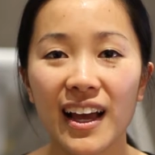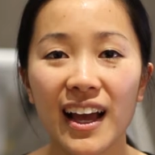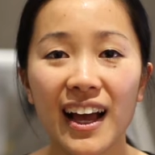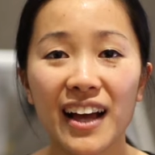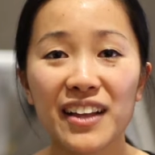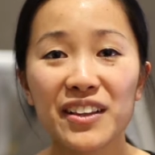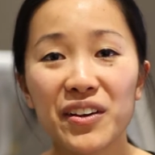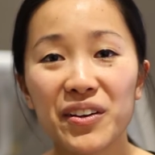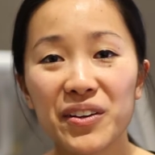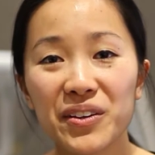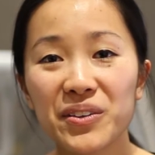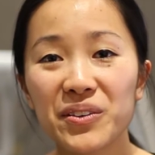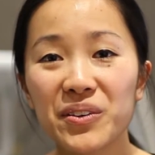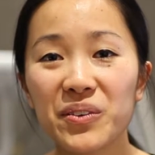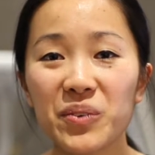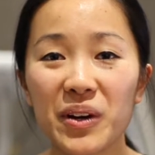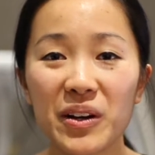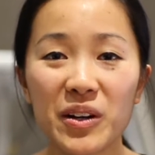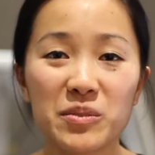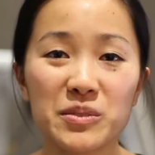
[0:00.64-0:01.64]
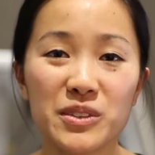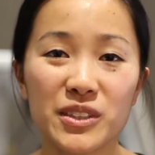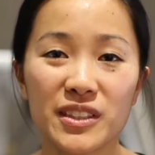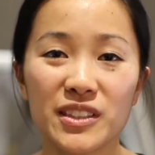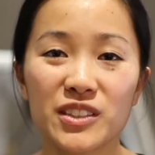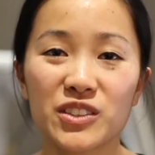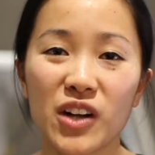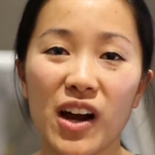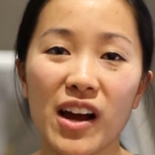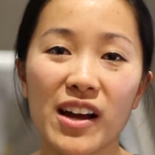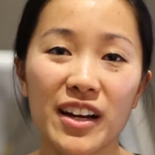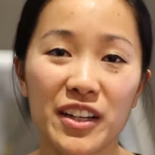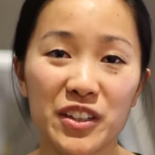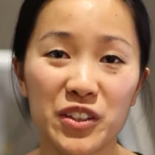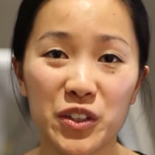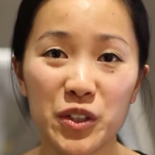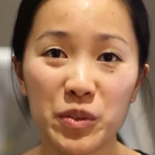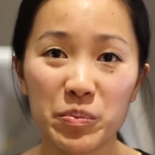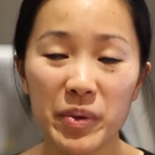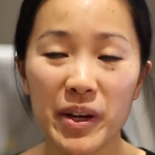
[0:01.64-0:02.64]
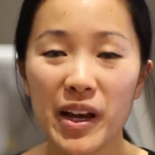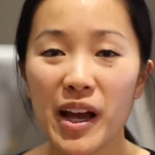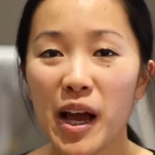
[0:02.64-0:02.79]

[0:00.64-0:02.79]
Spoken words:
Hello, welcome to the Dry Eye Group.